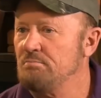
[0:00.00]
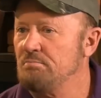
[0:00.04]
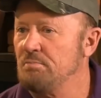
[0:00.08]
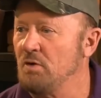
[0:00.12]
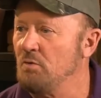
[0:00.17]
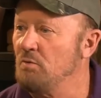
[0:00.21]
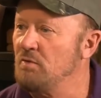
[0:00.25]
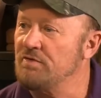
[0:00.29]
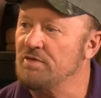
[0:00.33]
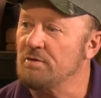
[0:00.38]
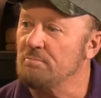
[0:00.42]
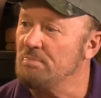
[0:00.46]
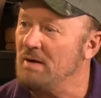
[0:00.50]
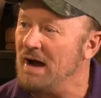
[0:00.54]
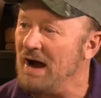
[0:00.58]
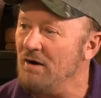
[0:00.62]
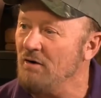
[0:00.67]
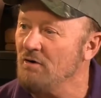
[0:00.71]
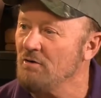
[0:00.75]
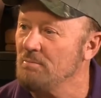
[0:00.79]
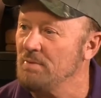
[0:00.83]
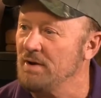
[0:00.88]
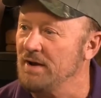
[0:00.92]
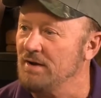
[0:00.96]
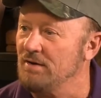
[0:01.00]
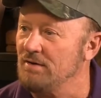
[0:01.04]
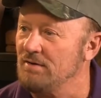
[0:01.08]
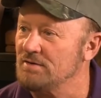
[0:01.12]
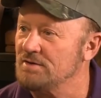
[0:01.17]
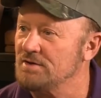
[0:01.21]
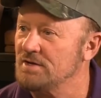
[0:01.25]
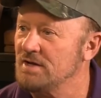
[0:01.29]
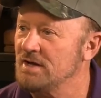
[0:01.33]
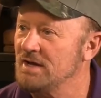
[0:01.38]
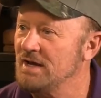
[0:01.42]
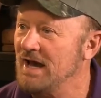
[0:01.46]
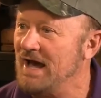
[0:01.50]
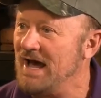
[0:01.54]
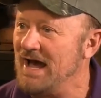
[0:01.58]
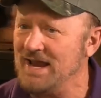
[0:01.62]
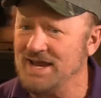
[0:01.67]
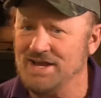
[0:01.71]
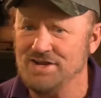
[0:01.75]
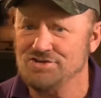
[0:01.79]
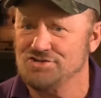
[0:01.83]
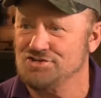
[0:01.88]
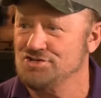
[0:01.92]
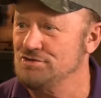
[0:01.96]
But with a power belt, I
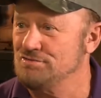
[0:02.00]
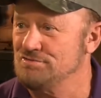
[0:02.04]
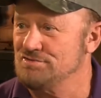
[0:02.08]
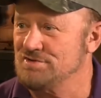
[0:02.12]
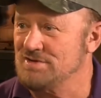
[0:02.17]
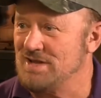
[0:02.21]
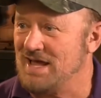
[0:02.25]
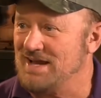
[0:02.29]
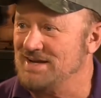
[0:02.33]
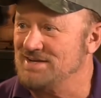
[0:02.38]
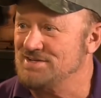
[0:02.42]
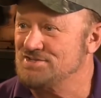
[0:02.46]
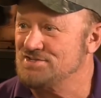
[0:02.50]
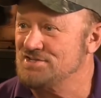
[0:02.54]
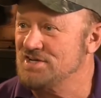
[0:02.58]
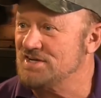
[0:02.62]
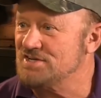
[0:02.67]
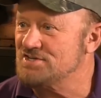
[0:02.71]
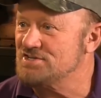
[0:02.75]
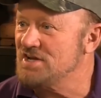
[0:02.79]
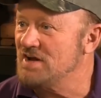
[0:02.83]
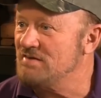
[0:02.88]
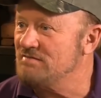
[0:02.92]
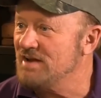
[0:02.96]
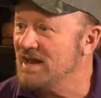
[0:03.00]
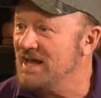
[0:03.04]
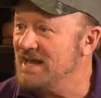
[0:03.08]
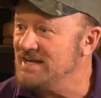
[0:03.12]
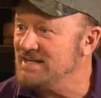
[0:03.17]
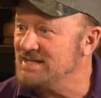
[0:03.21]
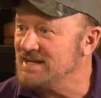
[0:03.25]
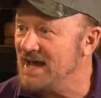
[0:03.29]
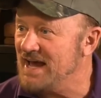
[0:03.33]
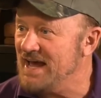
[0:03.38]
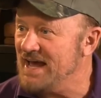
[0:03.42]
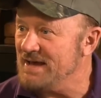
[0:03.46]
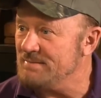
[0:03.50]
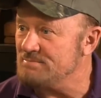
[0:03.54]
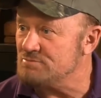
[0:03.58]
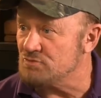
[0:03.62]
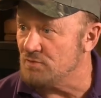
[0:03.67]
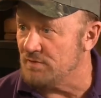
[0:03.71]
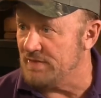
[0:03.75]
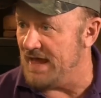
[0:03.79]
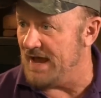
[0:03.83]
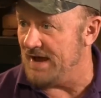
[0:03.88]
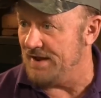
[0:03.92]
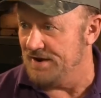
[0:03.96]
can shoot like six, seven, eight times
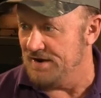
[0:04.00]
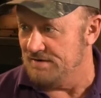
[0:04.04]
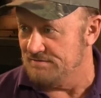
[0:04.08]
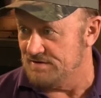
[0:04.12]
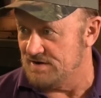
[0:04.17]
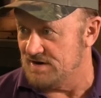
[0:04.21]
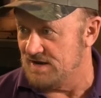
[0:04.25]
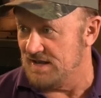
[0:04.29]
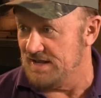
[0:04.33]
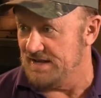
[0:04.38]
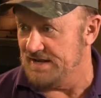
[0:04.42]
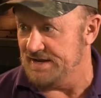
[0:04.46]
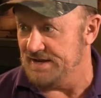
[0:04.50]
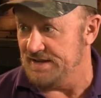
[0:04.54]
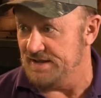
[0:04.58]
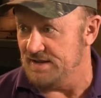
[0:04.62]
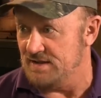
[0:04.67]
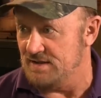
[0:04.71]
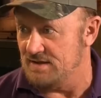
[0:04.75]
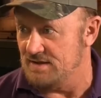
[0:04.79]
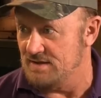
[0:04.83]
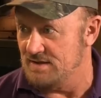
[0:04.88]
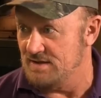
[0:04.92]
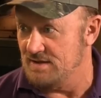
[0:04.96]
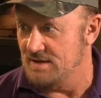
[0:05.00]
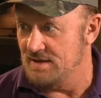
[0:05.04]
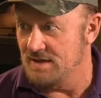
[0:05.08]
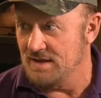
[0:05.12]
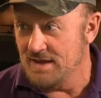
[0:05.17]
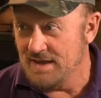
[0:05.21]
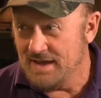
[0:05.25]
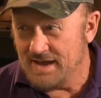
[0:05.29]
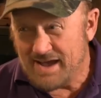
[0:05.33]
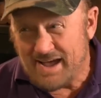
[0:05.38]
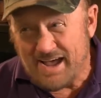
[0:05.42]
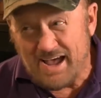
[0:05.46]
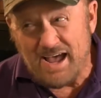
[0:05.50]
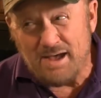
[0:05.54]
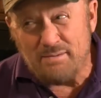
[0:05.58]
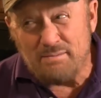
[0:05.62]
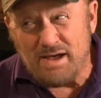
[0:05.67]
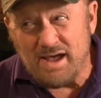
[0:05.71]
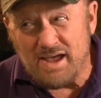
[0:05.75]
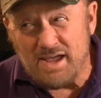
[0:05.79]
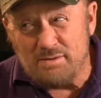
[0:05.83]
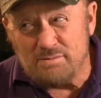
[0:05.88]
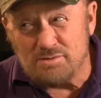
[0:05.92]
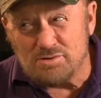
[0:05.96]
without ever cleaning. That's right. How
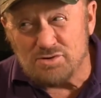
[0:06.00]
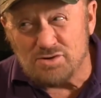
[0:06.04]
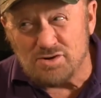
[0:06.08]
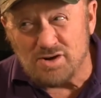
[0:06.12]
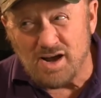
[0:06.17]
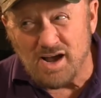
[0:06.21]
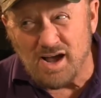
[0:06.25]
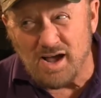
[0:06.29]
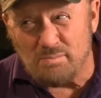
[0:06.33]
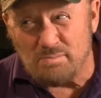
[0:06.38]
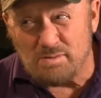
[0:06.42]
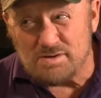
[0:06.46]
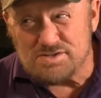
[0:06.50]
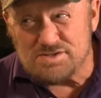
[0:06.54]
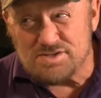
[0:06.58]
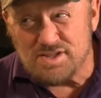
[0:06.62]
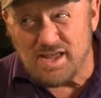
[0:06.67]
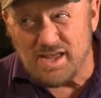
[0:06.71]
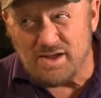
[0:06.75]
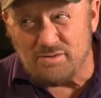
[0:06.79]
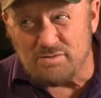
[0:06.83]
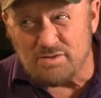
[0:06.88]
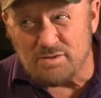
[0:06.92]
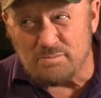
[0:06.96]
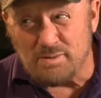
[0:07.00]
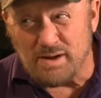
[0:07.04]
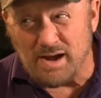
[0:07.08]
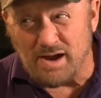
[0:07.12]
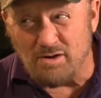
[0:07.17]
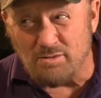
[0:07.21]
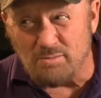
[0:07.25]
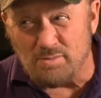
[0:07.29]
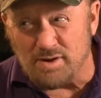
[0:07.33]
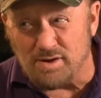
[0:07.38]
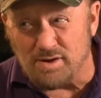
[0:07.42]
am I able to accomplish that with a power